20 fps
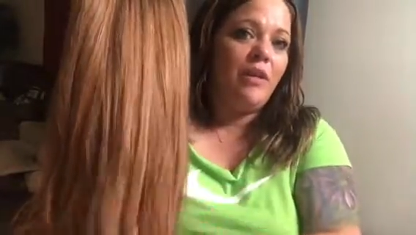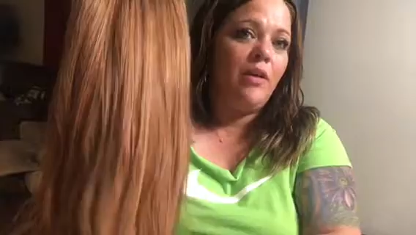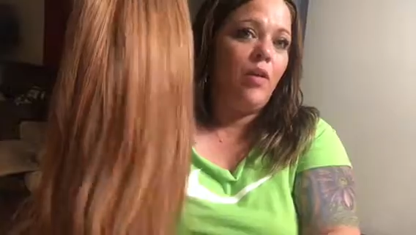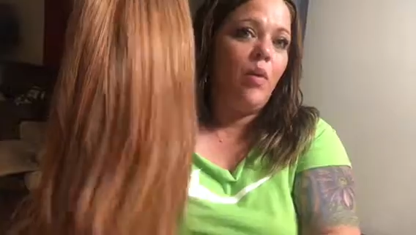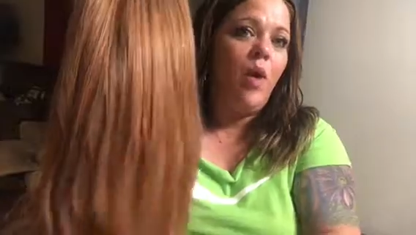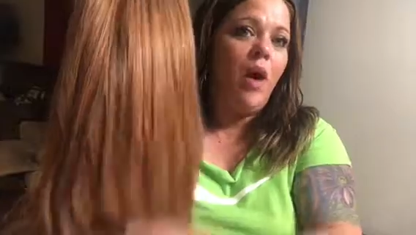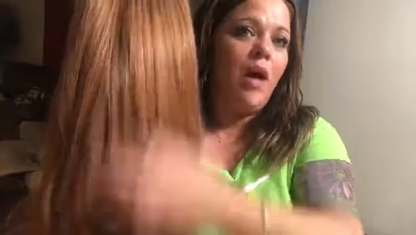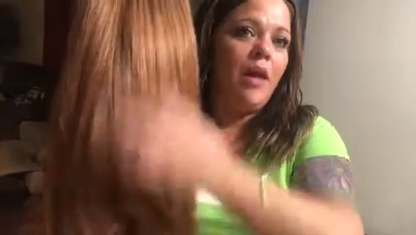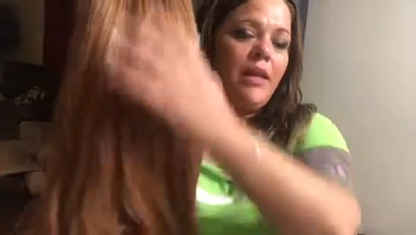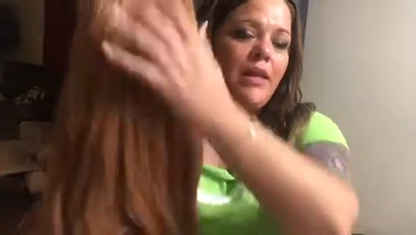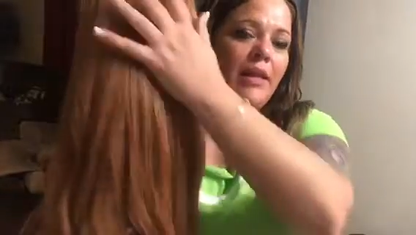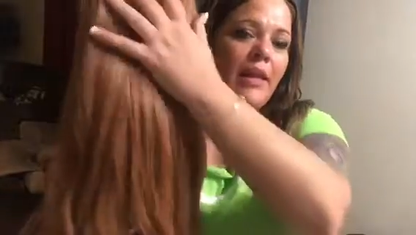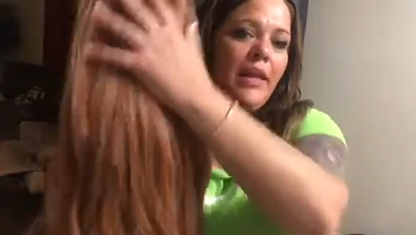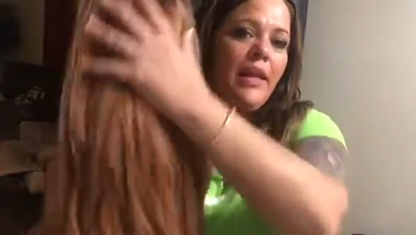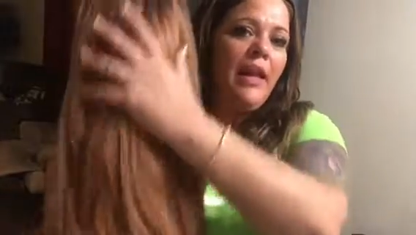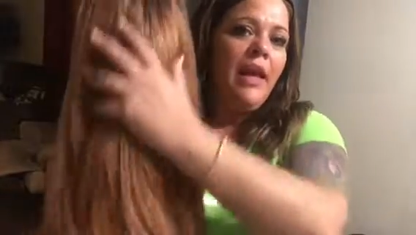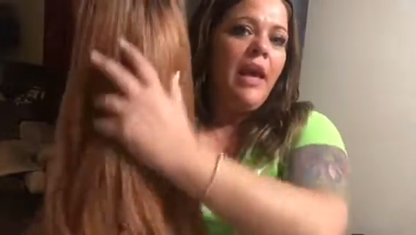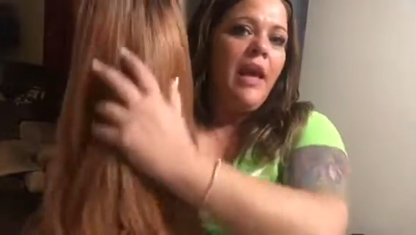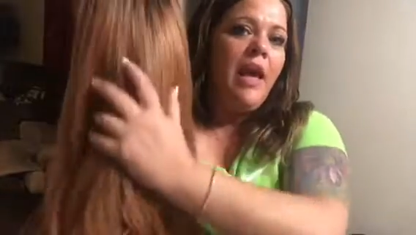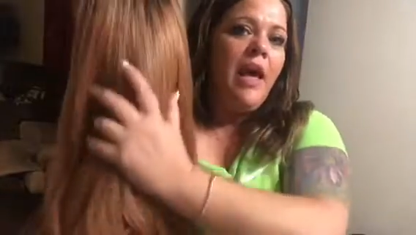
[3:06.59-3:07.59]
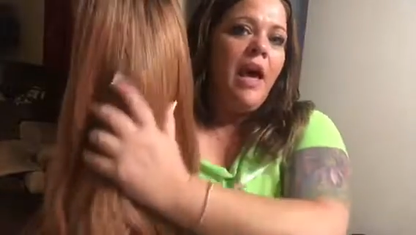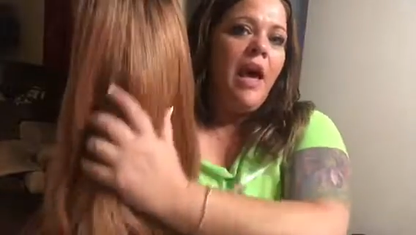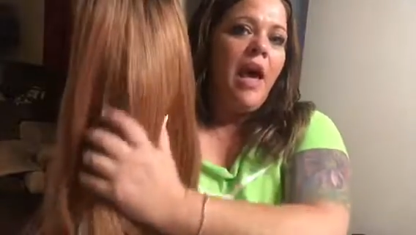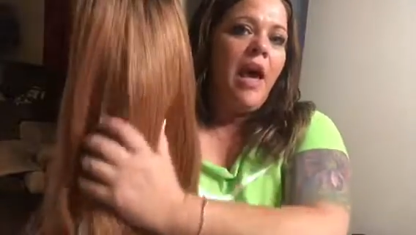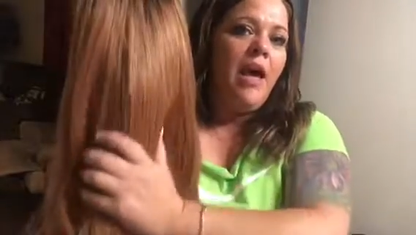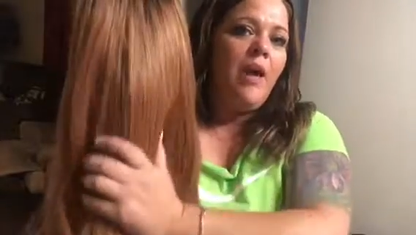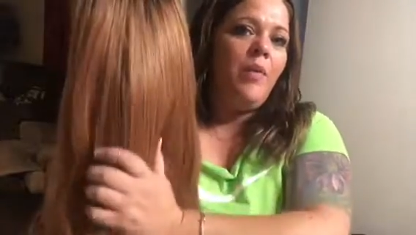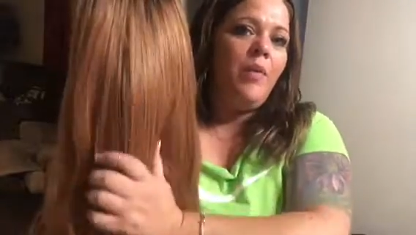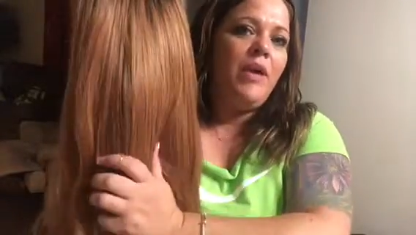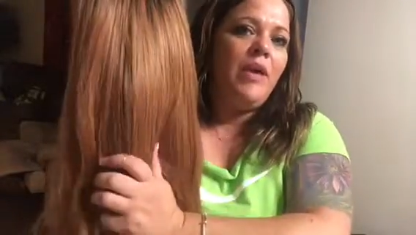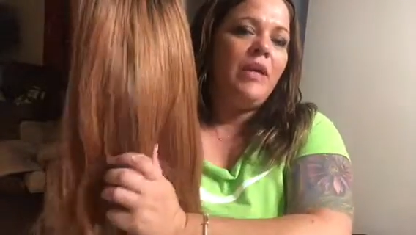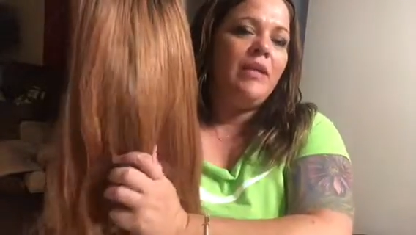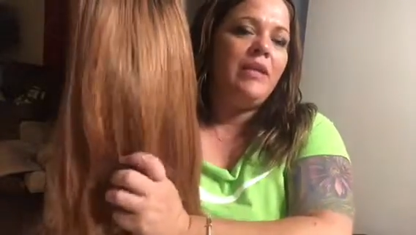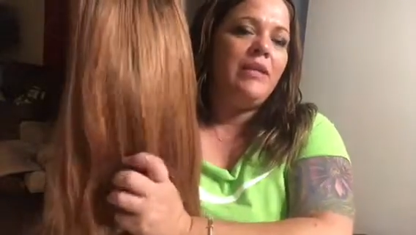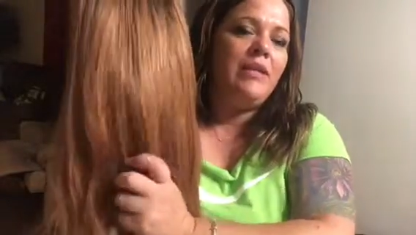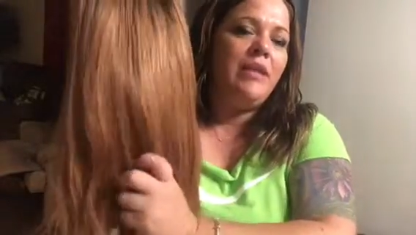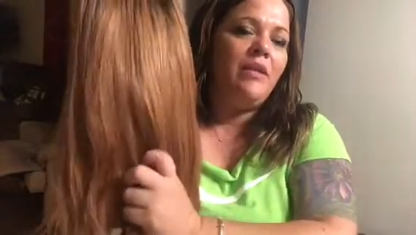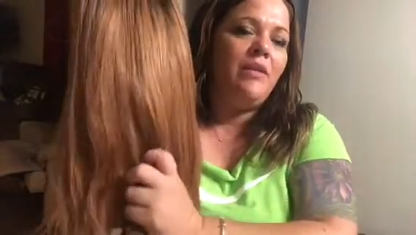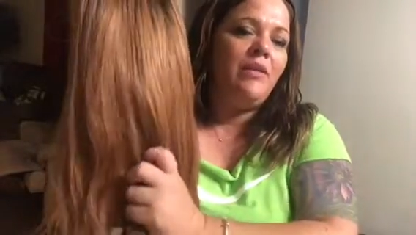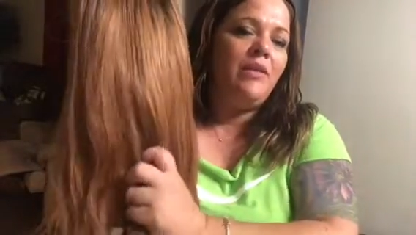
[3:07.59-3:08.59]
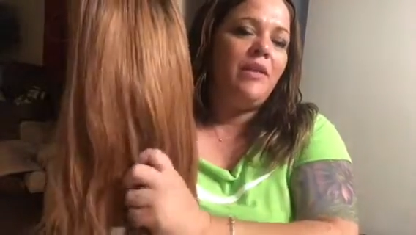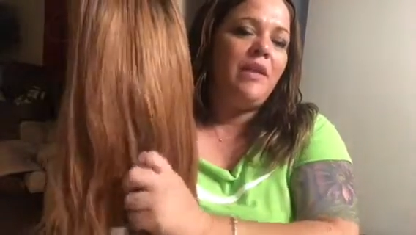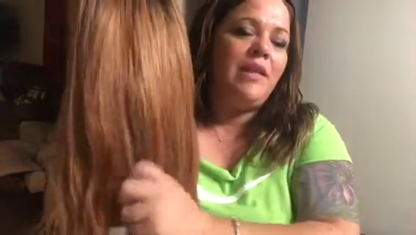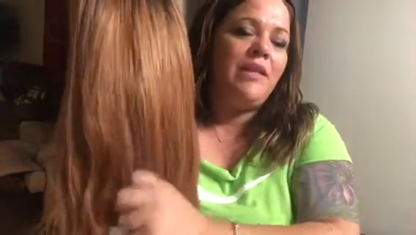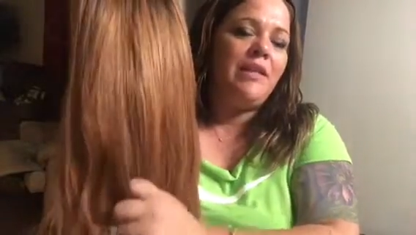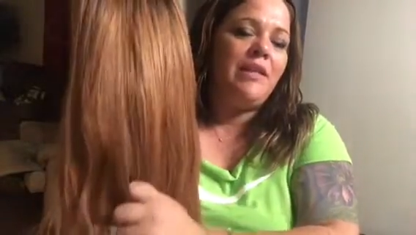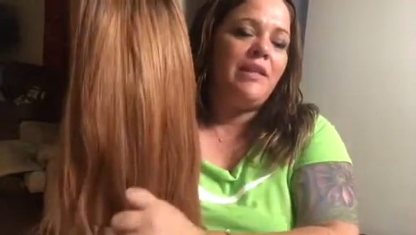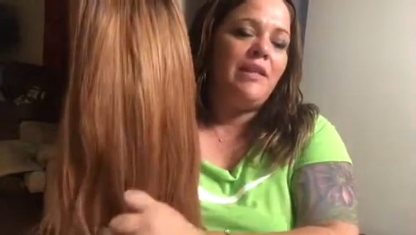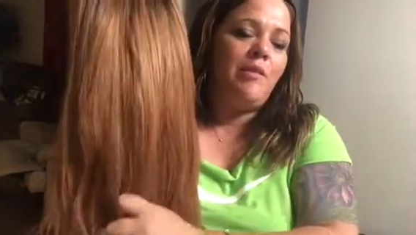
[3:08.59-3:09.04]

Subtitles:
The quality, I would consider this